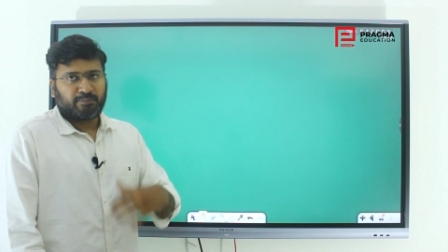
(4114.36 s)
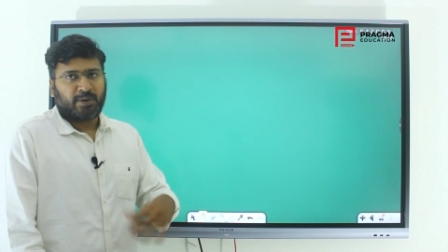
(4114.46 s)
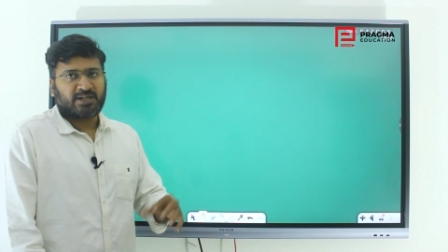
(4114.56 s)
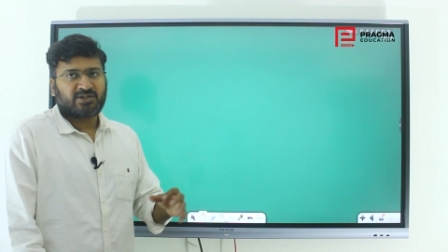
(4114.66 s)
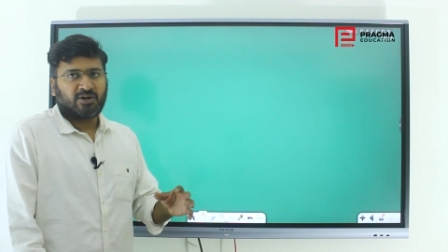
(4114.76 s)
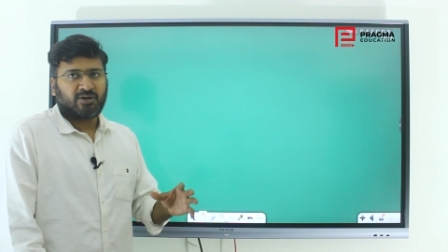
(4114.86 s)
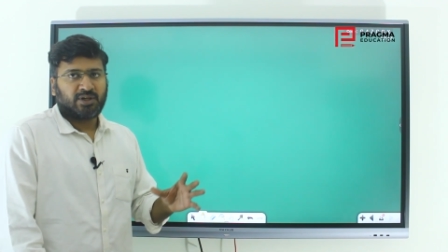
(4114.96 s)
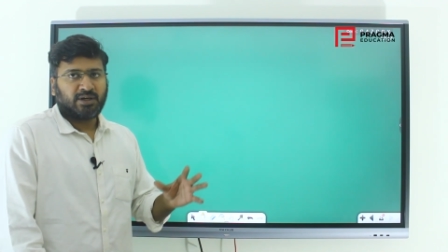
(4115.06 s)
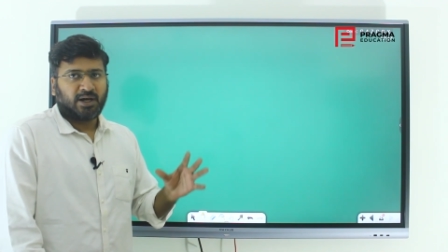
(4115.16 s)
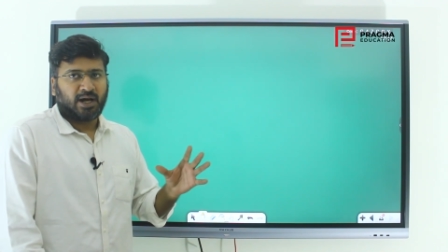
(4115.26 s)
passed on to
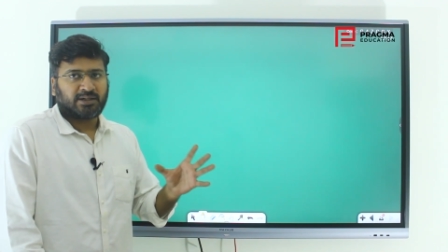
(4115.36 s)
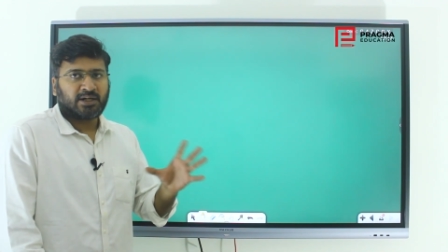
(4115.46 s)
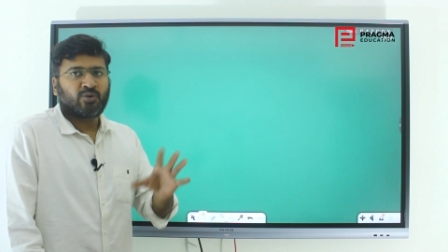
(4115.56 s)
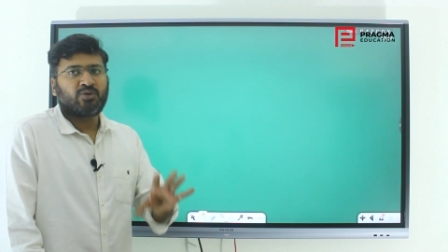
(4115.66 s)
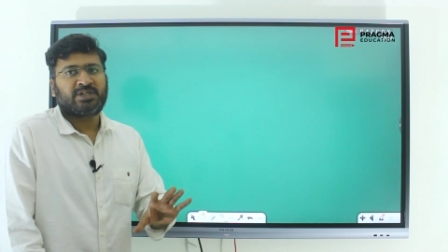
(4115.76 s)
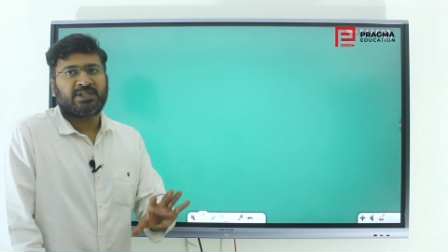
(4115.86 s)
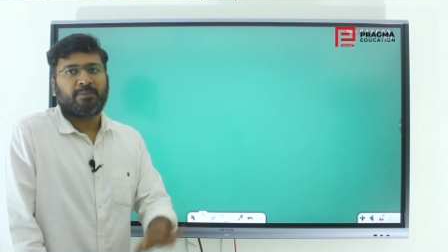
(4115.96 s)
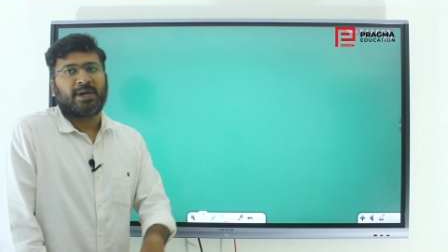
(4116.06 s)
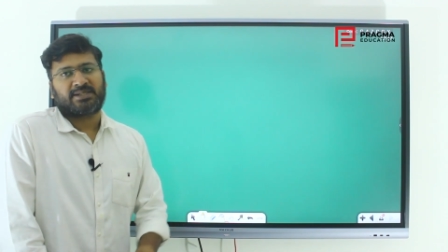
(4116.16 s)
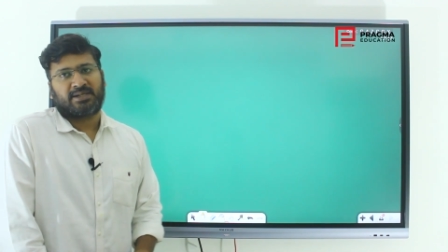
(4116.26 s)
the other goods in the
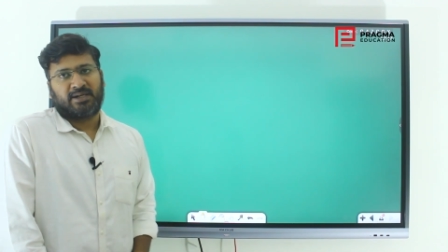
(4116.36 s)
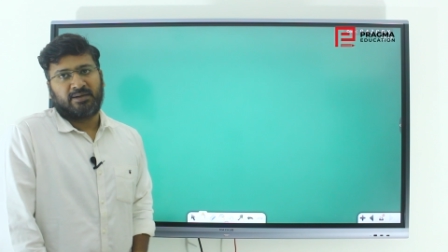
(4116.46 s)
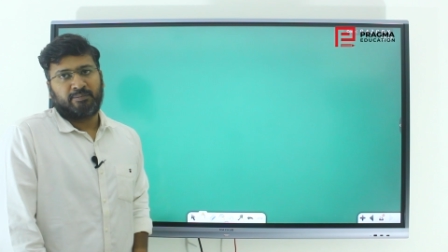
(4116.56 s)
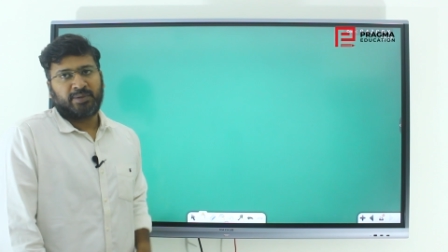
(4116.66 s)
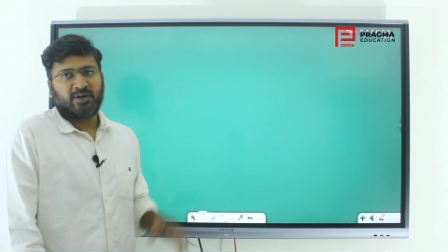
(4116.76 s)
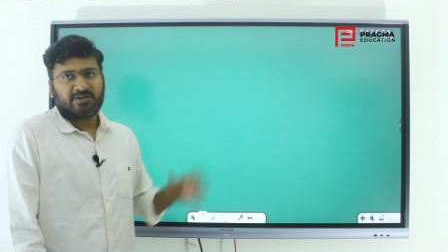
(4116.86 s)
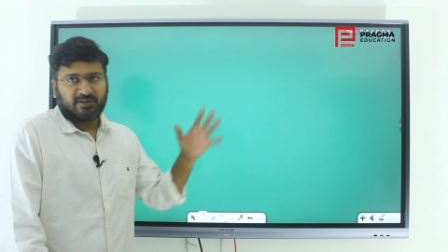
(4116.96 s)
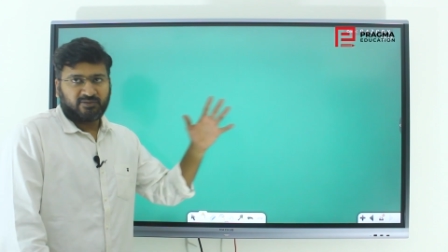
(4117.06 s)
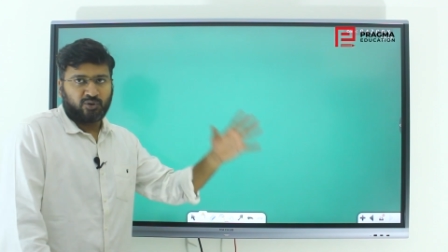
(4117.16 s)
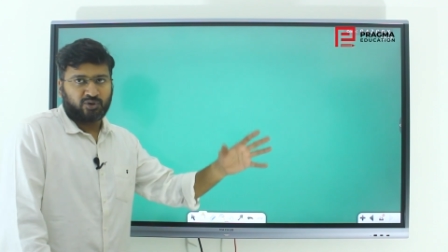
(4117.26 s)
basket because
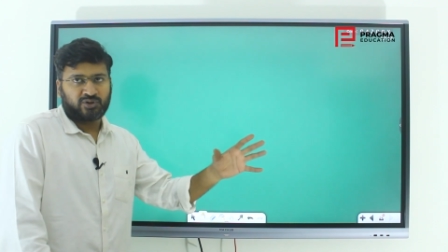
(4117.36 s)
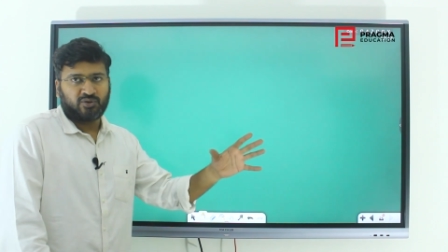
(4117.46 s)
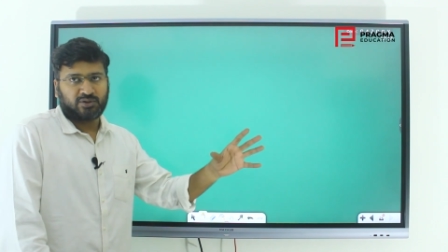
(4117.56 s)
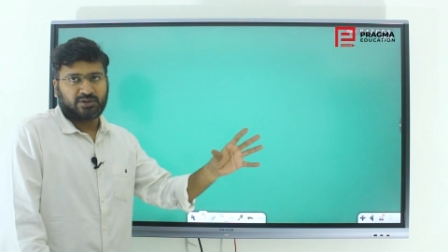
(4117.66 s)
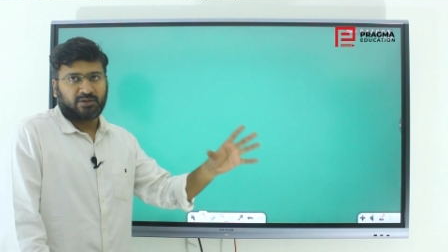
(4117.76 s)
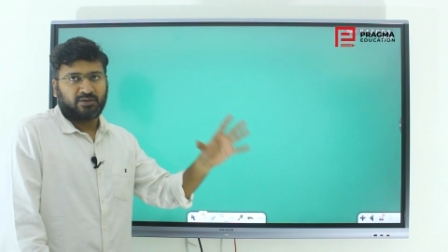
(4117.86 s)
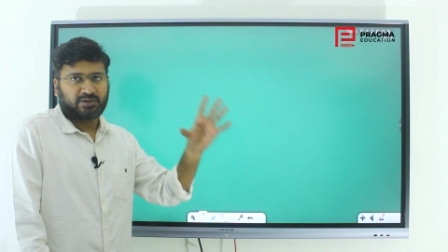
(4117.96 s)
of those goods.